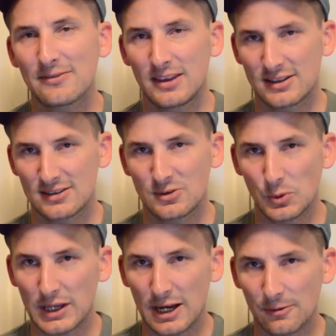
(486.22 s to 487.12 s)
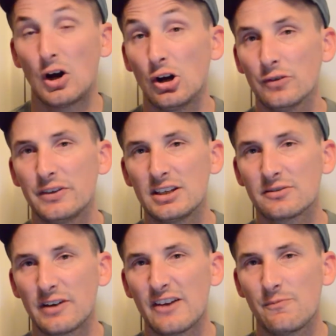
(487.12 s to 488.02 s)
things into account. All of these
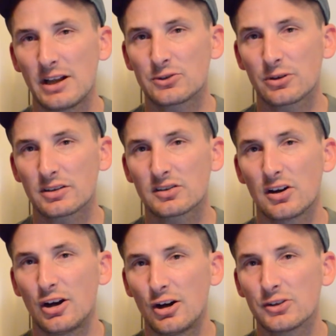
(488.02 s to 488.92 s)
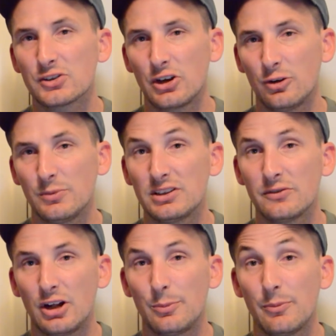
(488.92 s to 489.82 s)
5 metrics also help me
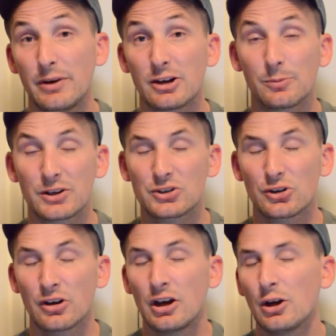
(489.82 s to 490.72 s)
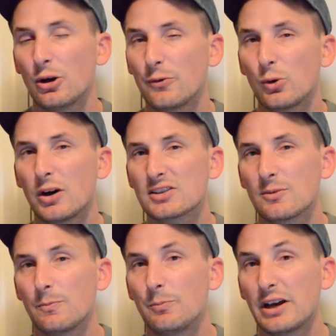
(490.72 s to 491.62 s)
develop a better picture of who has
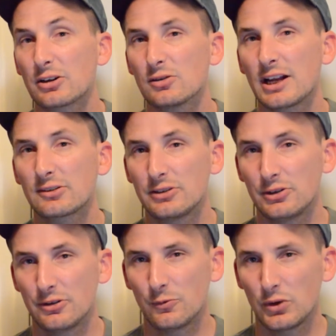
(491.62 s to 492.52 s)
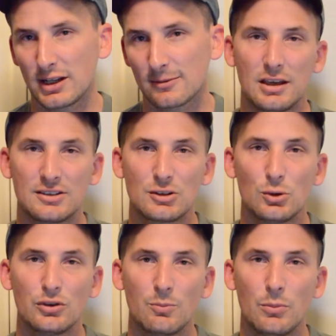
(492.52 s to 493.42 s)
a better likelihood of winning. And
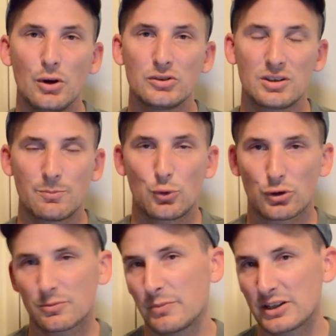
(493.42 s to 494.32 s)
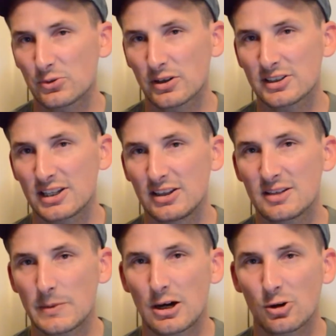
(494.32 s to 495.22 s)
2 of the most important metrics in
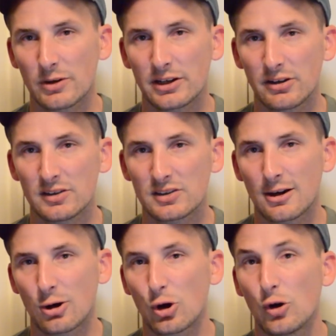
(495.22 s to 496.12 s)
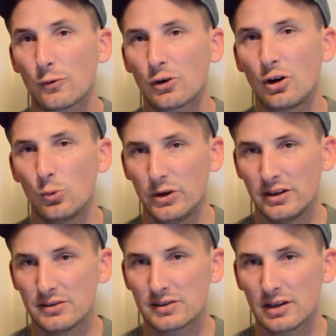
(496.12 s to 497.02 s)
these power rankings are overall
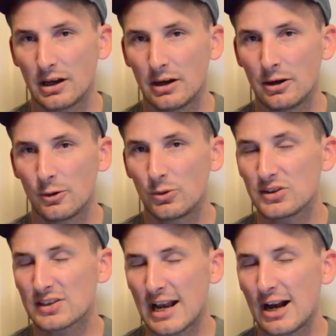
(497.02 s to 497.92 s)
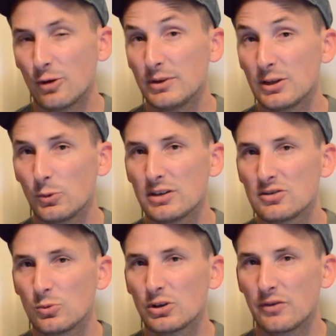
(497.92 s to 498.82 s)
wins, which is how many wins
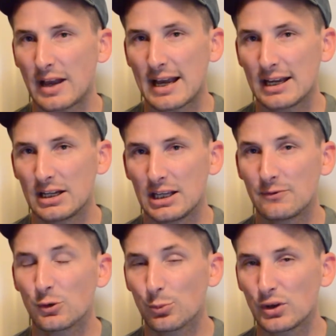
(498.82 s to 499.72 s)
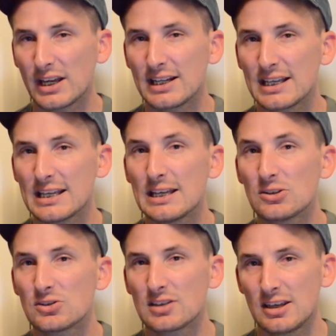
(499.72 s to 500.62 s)
you would have had if you played
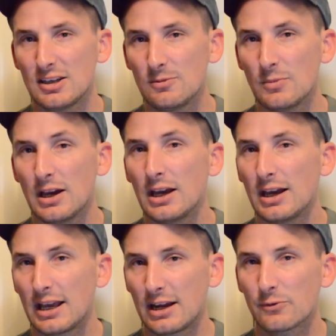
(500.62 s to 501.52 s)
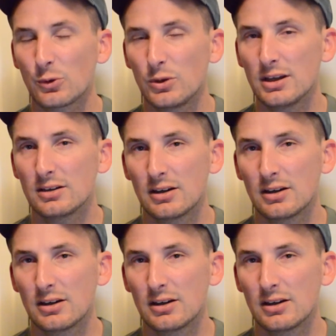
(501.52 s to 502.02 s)
each team every week,